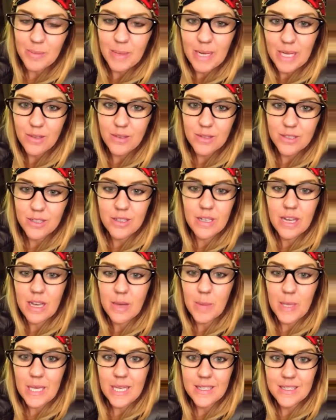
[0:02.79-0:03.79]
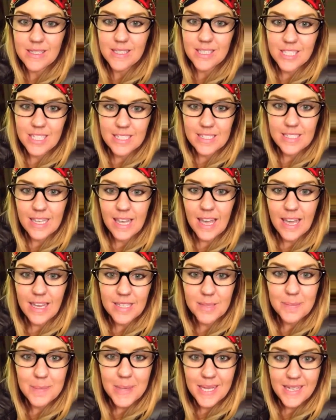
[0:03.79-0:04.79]
My username is Jessica
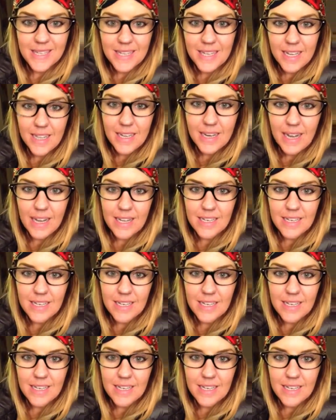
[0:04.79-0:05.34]
Expanded,